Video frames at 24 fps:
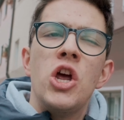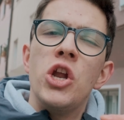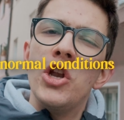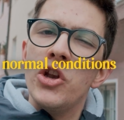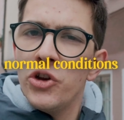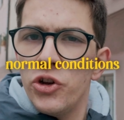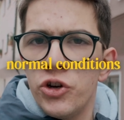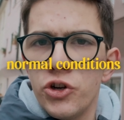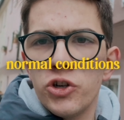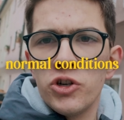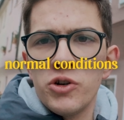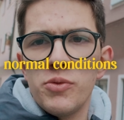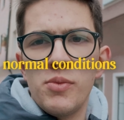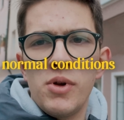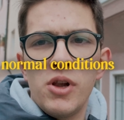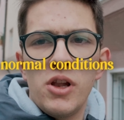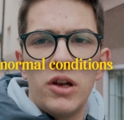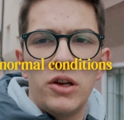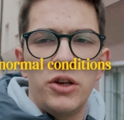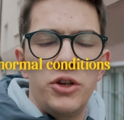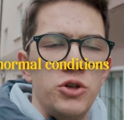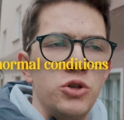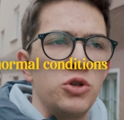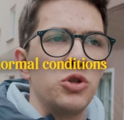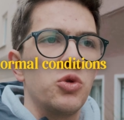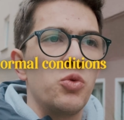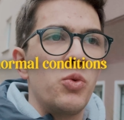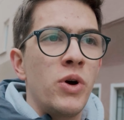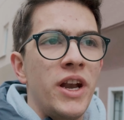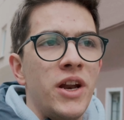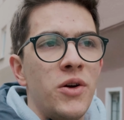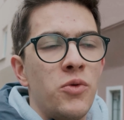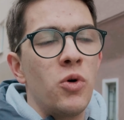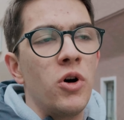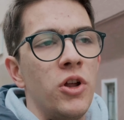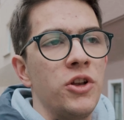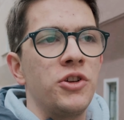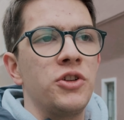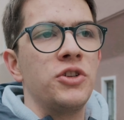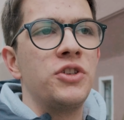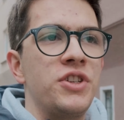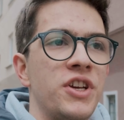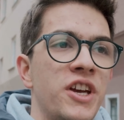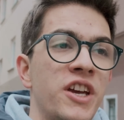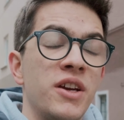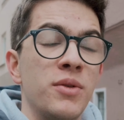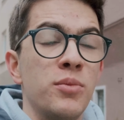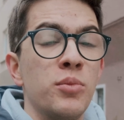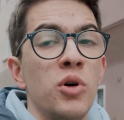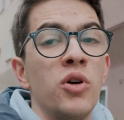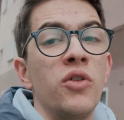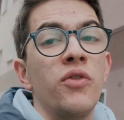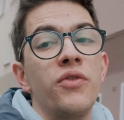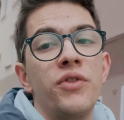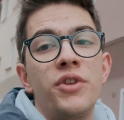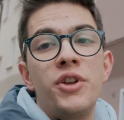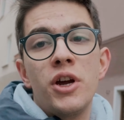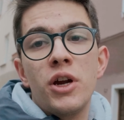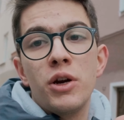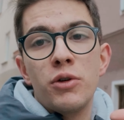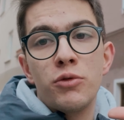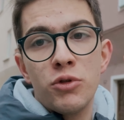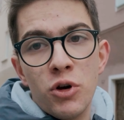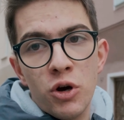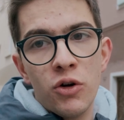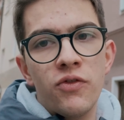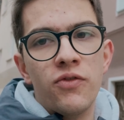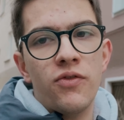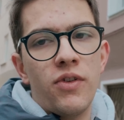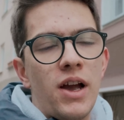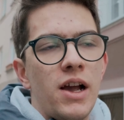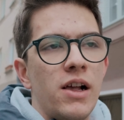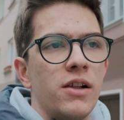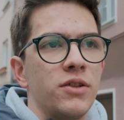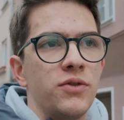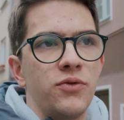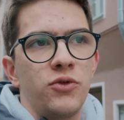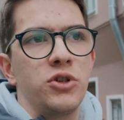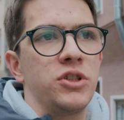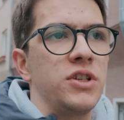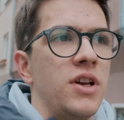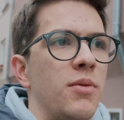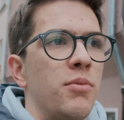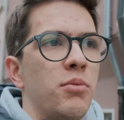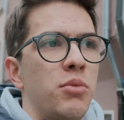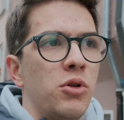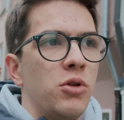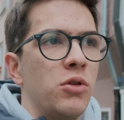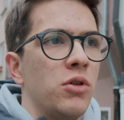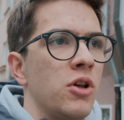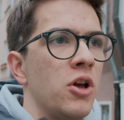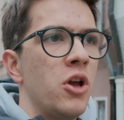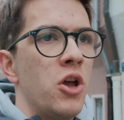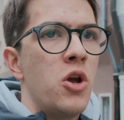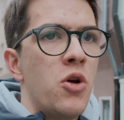normal use when I want to take both the RAW files, for example,